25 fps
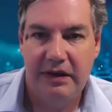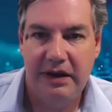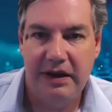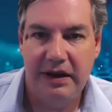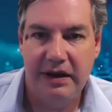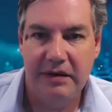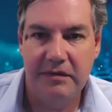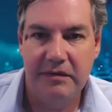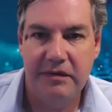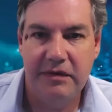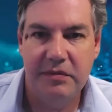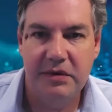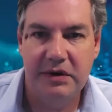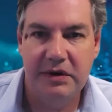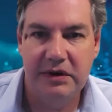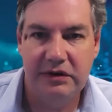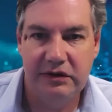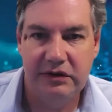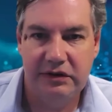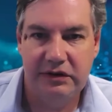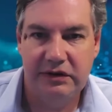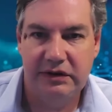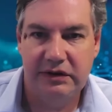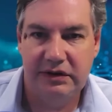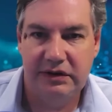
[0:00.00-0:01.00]
the
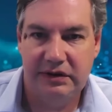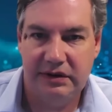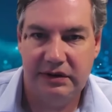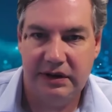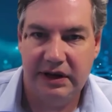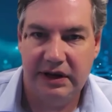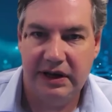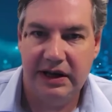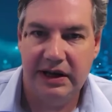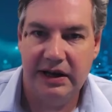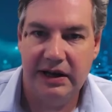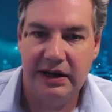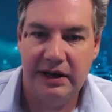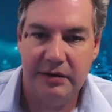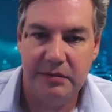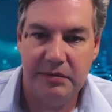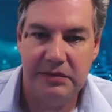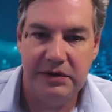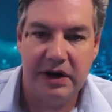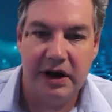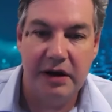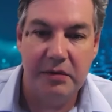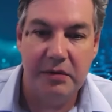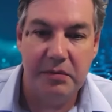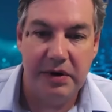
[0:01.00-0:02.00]
infamous
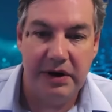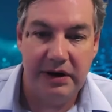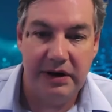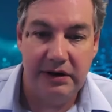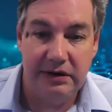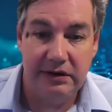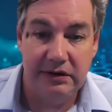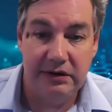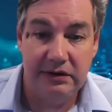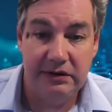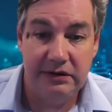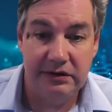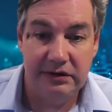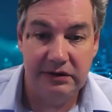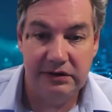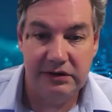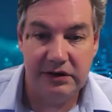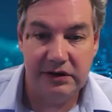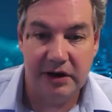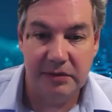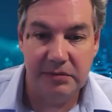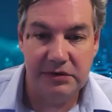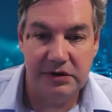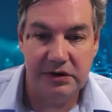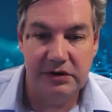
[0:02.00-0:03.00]
diabetes,
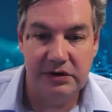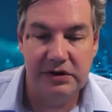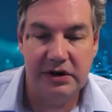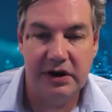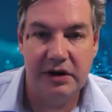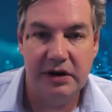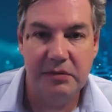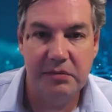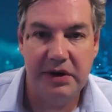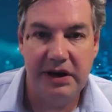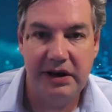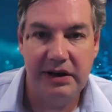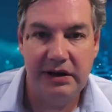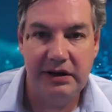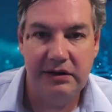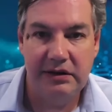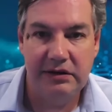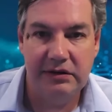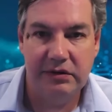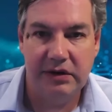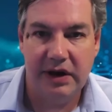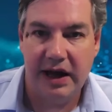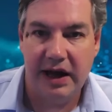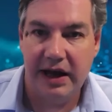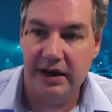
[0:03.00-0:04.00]
type 2
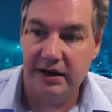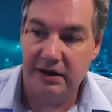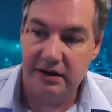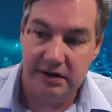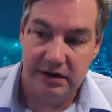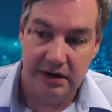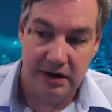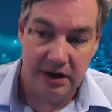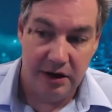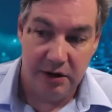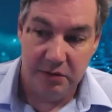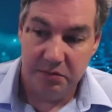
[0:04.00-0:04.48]
diabetes, and